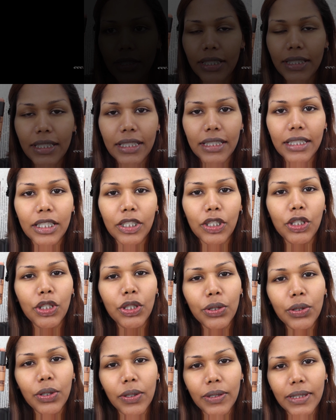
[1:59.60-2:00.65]
These are the
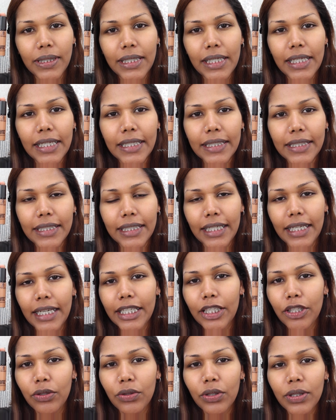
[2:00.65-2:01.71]
two concealers that I
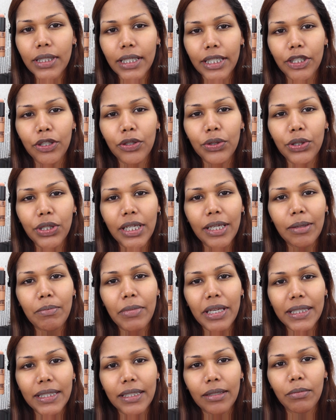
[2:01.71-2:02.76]
use. I usually
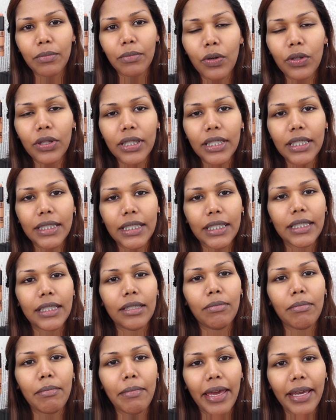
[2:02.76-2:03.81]
mix both. This is
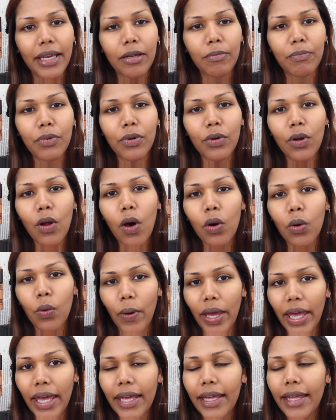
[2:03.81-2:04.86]
the MAC Prolong
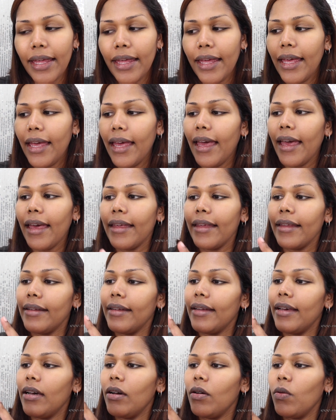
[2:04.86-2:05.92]
Wear,
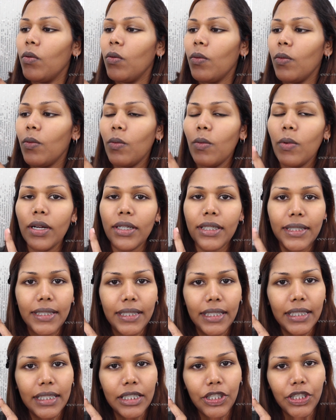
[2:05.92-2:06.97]
and one
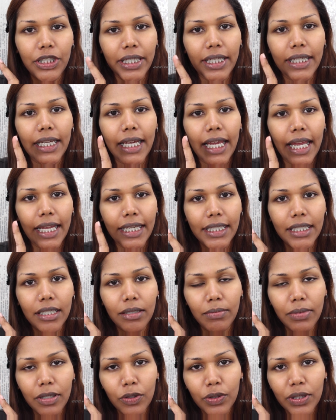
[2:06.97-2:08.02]
is in the shade
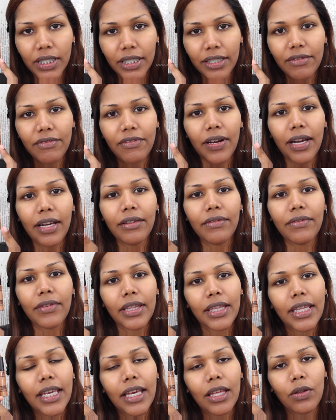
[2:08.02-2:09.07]
NW35
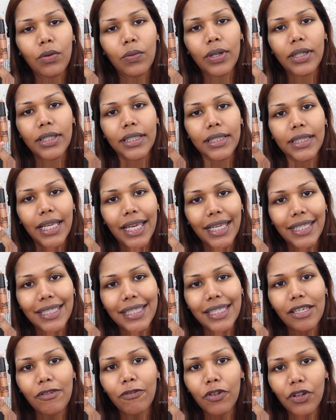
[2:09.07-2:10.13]
and the other one is
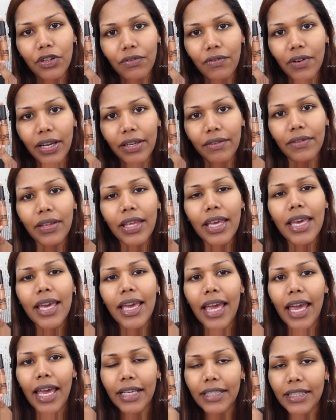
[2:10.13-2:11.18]
NC45.
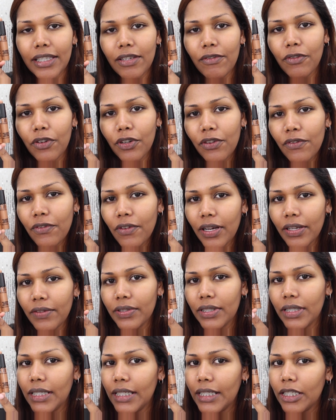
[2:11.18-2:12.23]
NC45
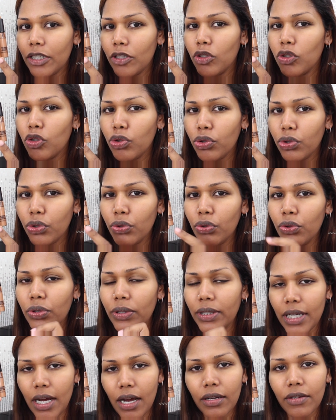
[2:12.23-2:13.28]
is a little too
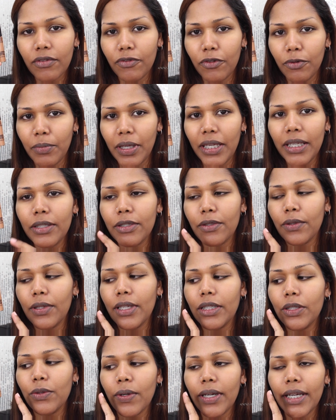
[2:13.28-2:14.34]
dark for me, so
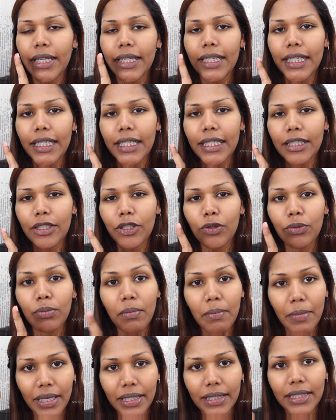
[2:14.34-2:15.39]
that's why I needed to
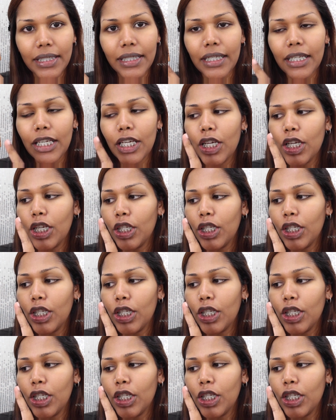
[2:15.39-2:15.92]
mix it.